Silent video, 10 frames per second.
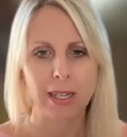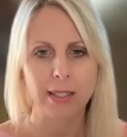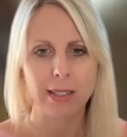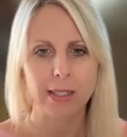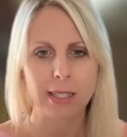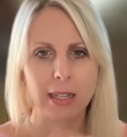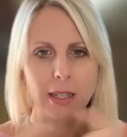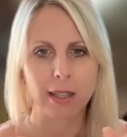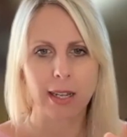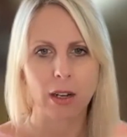understand
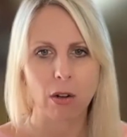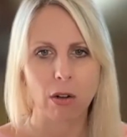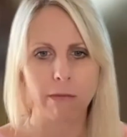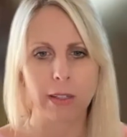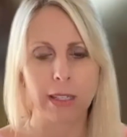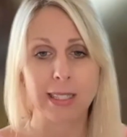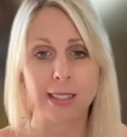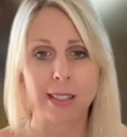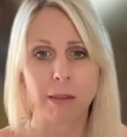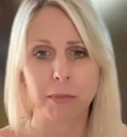that that conflict
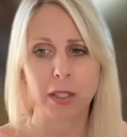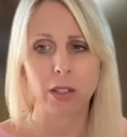is something